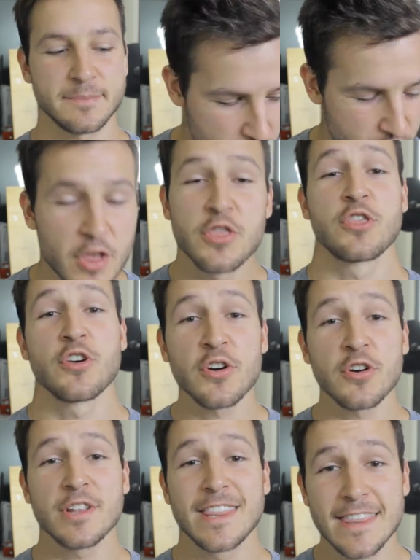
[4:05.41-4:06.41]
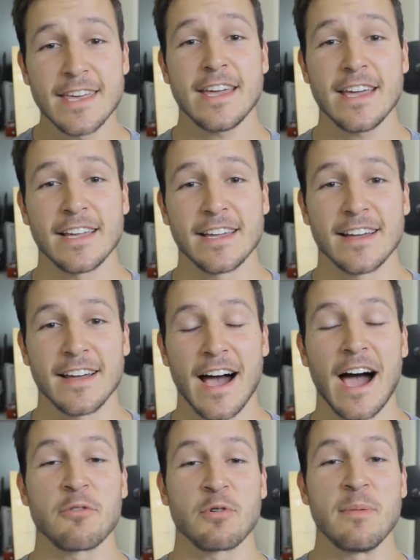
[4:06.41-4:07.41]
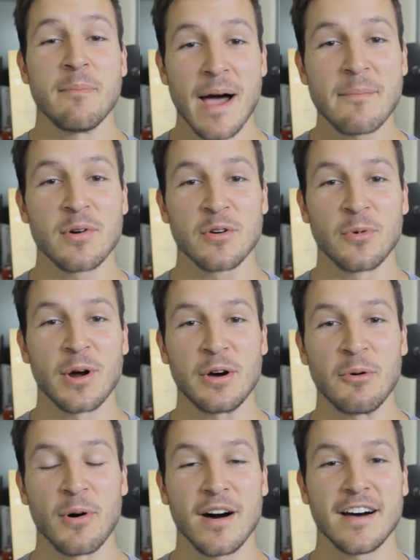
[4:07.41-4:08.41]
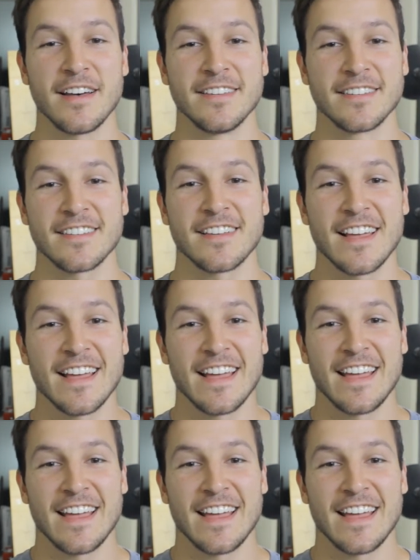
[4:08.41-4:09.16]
The third thing, I remembered what it was.